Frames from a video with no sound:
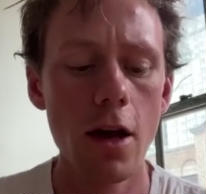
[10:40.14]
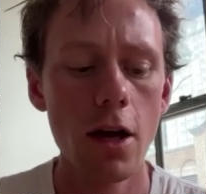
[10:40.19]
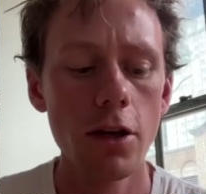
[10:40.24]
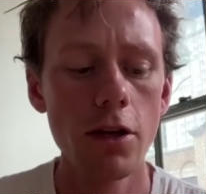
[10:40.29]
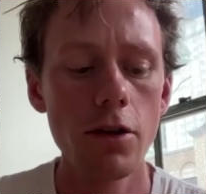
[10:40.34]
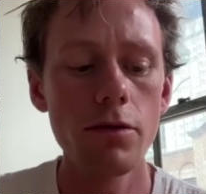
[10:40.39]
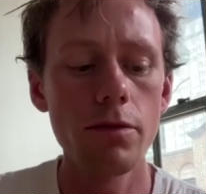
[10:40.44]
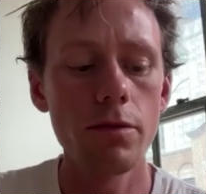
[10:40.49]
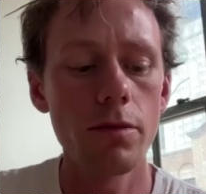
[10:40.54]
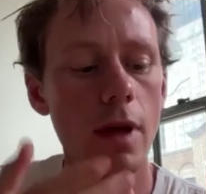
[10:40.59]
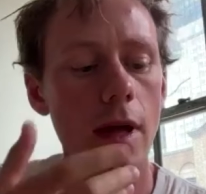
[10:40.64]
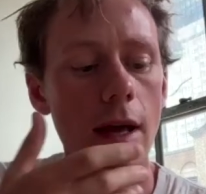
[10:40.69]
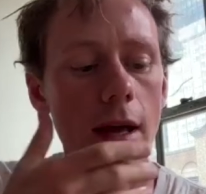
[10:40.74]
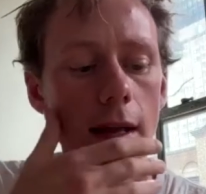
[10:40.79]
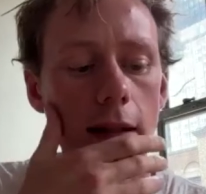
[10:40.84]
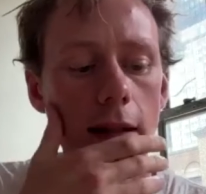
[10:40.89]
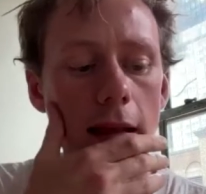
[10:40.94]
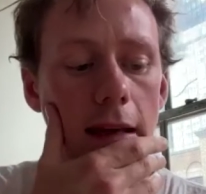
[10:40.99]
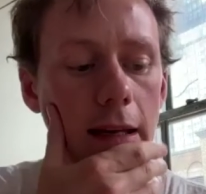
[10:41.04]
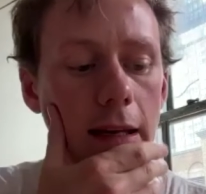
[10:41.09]
You
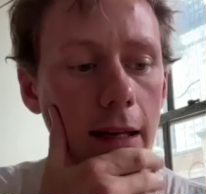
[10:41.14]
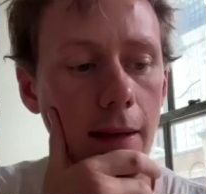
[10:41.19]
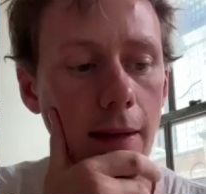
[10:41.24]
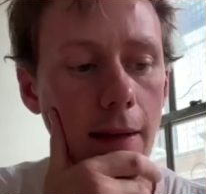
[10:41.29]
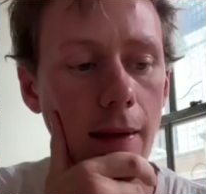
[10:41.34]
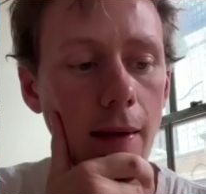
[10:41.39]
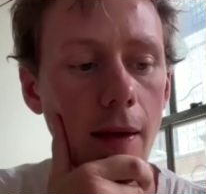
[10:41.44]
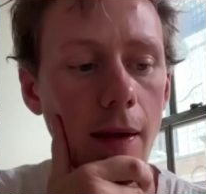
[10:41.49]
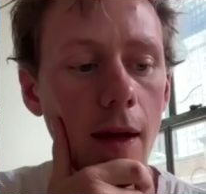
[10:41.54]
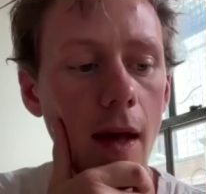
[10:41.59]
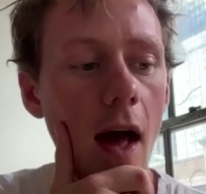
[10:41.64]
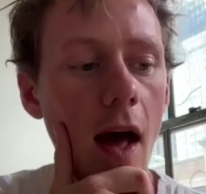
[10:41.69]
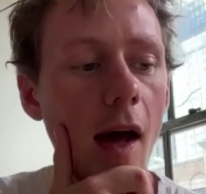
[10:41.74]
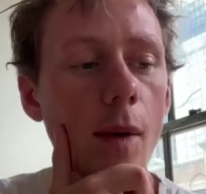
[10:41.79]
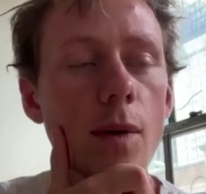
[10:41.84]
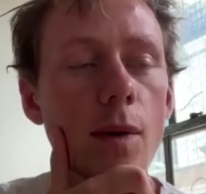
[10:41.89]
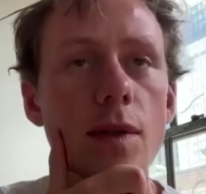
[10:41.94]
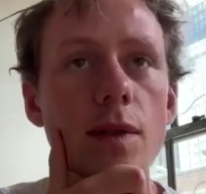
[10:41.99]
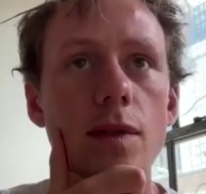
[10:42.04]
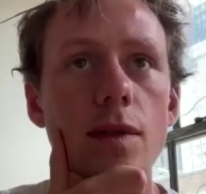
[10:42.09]
like I
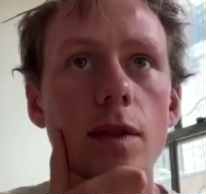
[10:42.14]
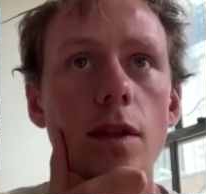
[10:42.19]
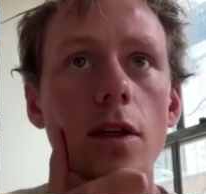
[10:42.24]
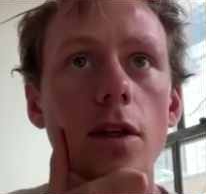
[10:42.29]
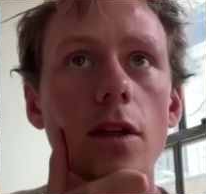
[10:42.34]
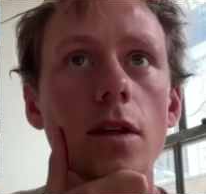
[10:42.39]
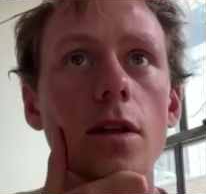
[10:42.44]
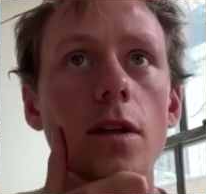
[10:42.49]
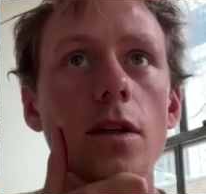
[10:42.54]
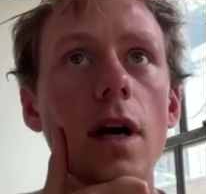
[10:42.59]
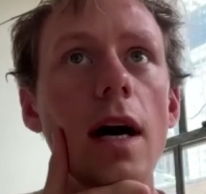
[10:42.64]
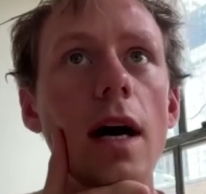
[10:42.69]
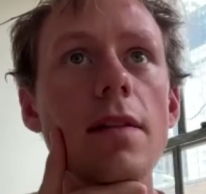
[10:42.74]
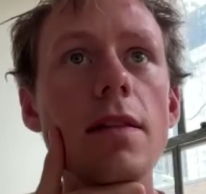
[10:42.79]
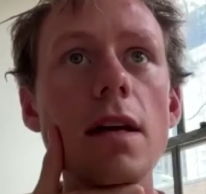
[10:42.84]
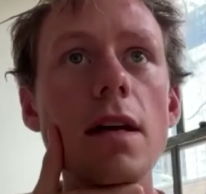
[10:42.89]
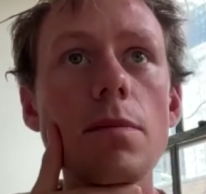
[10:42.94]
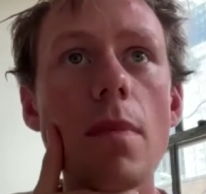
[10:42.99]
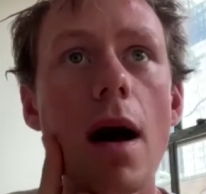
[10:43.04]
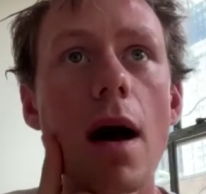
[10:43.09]
was I
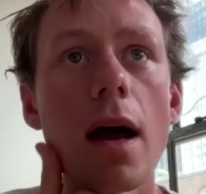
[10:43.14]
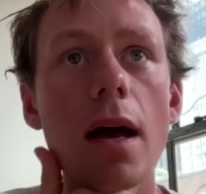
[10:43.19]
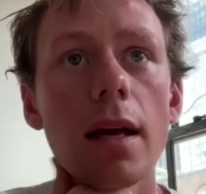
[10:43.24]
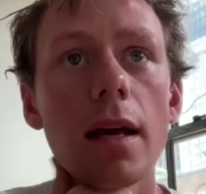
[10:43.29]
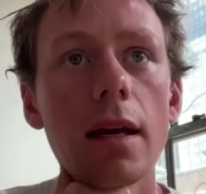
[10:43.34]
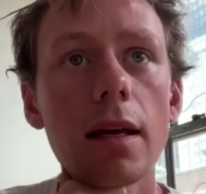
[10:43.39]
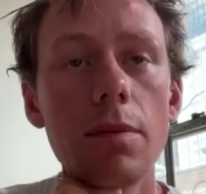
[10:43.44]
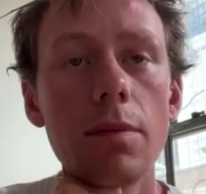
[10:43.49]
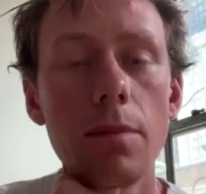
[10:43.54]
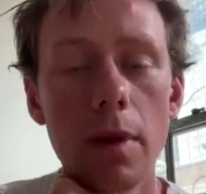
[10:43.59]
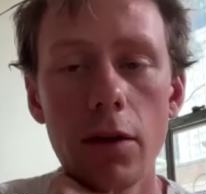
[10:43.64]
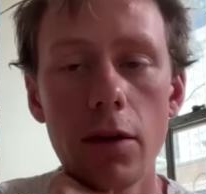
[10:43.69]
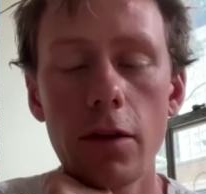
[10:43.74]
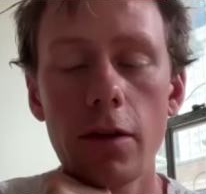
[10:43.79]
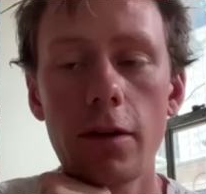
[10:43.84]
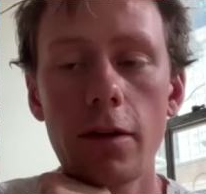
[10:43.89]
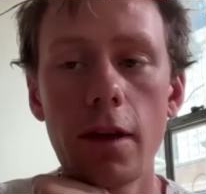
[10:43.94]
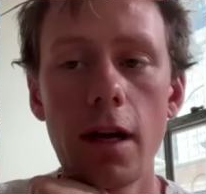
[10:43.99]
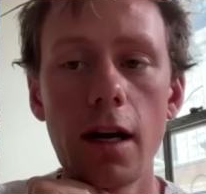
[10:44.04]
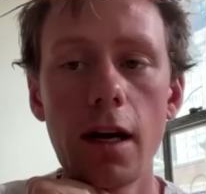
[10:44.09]
think Mike Mills
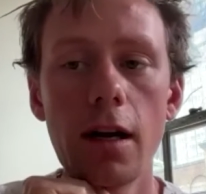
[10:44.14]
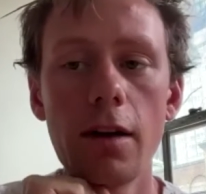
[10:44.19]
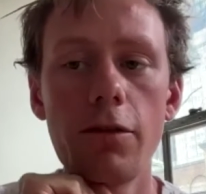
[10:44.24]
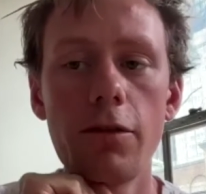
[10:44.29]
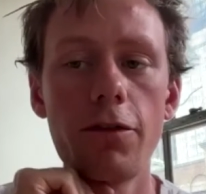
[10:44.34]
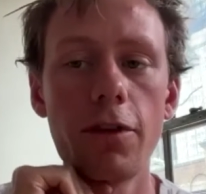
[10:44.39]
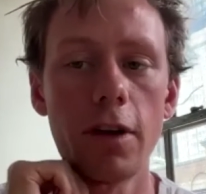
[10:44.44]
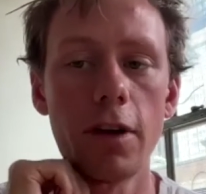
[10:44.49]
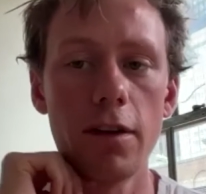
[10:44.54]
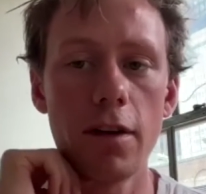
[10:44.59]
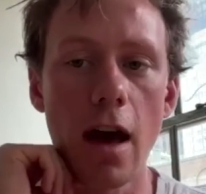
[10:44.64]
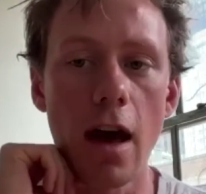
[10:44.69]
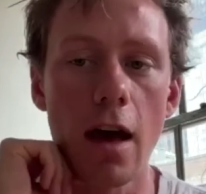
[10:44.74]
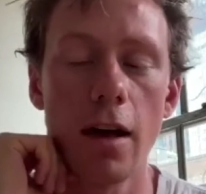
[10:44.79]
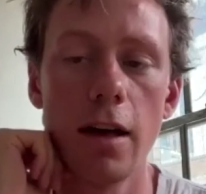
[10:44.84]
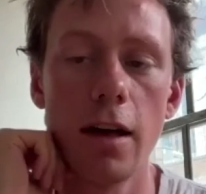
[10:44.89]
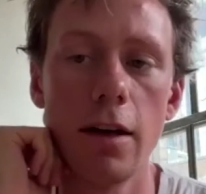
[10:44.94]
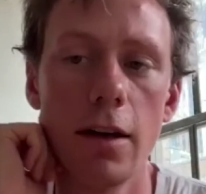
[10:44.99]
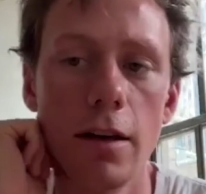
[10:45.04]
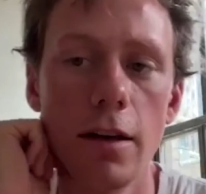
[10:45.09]
did
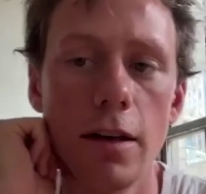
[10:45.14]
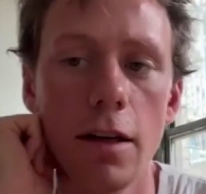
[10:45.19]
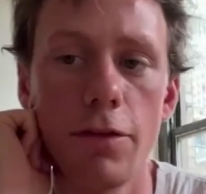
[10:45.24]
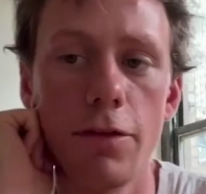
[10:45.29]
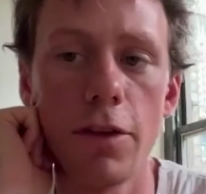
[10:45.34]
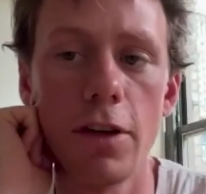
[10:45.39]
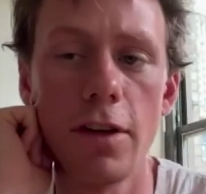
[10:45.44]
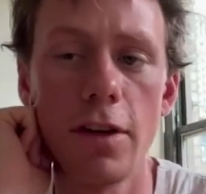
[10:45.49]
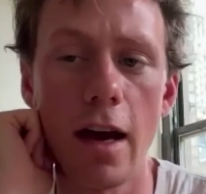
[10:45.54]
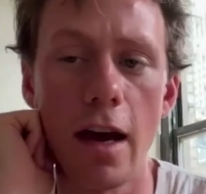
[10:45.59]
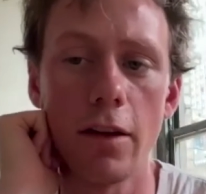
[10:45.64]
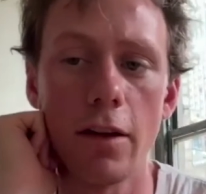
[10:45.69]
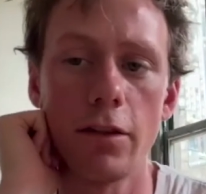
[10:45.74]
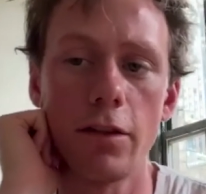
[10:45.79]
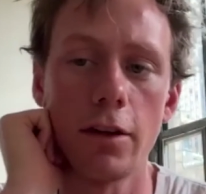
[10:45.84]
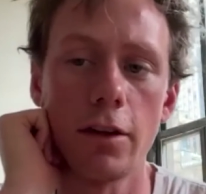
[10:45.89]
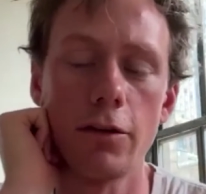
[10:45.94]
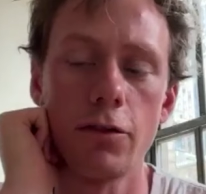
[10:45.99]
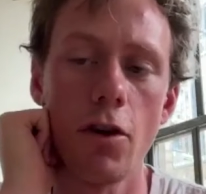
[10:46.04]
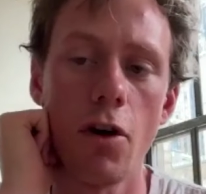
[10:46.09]
a
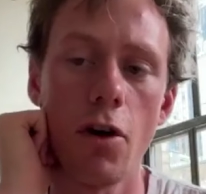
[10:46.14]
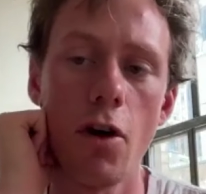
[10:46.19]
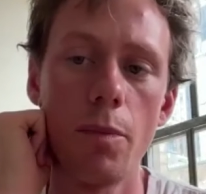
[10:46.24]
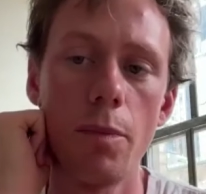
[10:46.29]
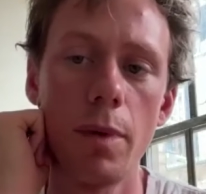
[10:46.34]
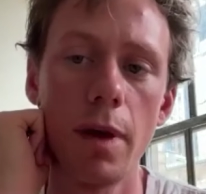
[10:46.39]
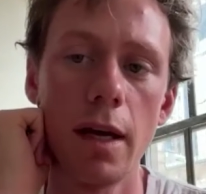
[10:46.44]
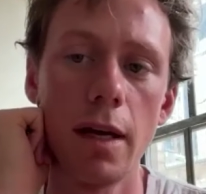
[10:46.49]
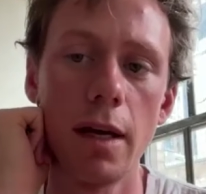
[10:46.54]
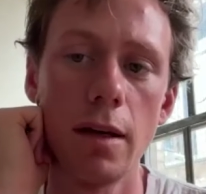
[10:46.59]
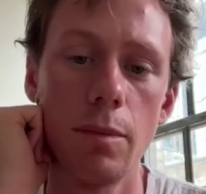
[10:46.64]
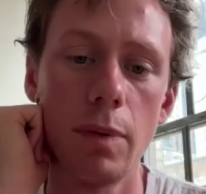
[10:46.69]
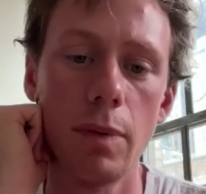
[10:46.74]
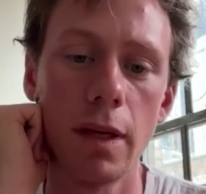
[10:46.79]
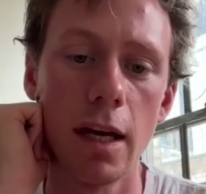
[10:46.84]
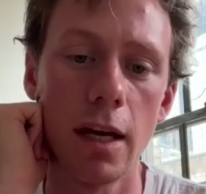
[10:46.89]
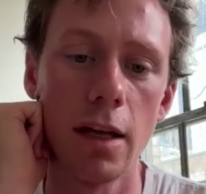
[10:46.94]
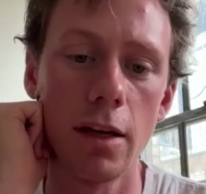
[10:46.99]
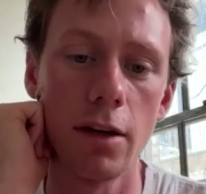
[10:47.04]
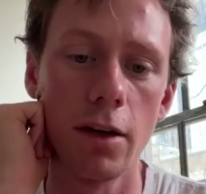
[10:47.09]
fantastic job in
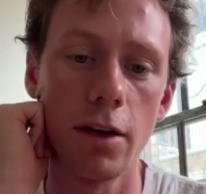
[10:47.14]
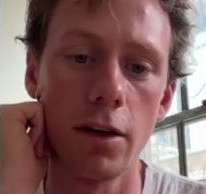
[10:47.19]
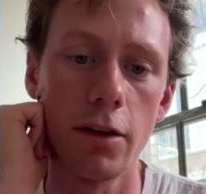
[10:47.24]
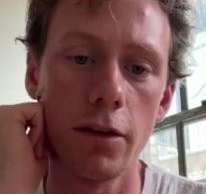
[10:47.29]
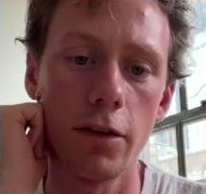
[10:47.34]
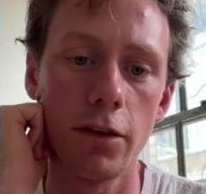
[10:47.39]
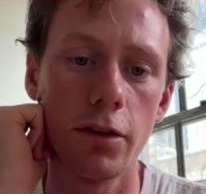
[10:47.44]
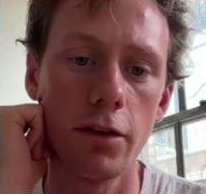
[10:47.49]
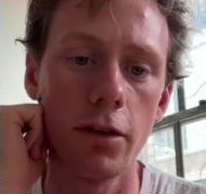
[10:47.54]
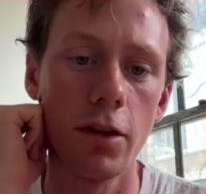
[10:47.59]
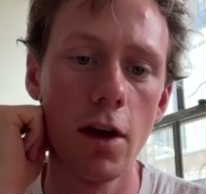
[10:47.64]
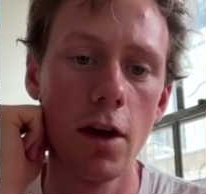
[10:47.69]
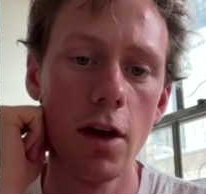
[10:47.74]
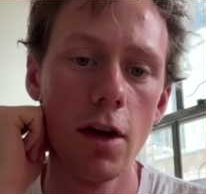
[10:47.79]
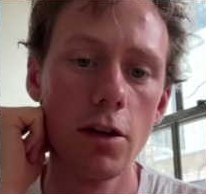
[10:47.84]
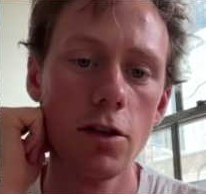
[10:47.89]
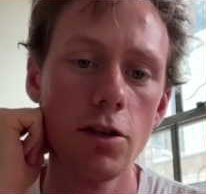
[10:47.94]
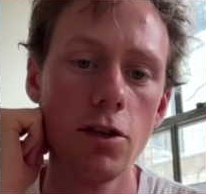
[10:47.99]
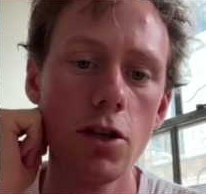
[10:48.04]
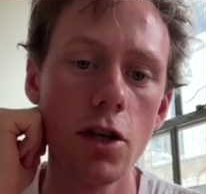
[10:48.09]
Beginners,
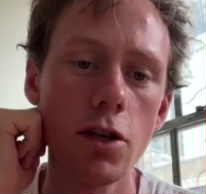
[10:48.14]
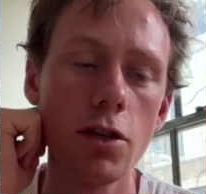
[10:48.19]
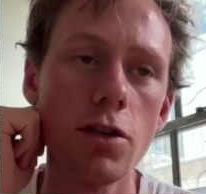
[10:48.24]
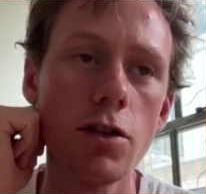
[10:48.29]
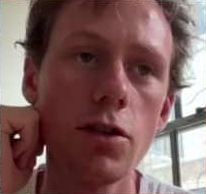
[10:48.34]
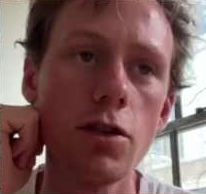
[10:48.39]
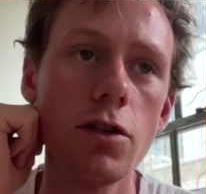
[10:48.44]
just